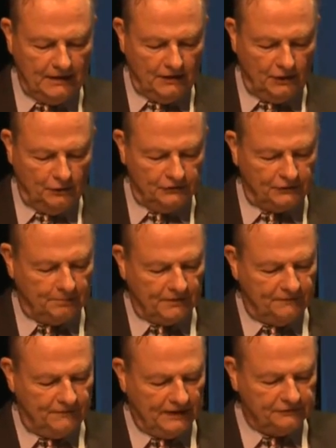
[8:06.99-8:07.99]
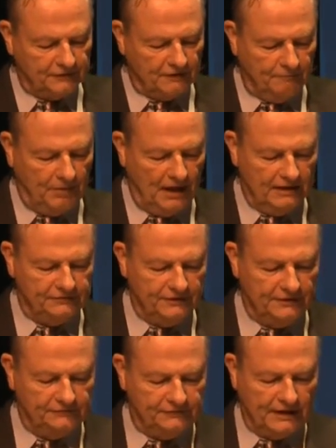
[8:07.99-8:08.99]
who is a professor of
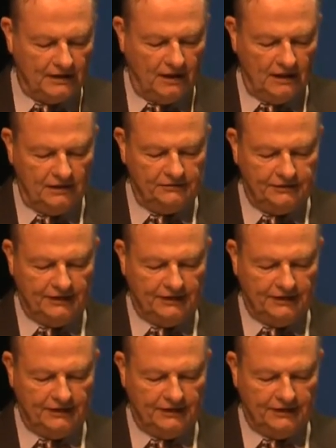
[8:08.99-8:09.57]
positive psychology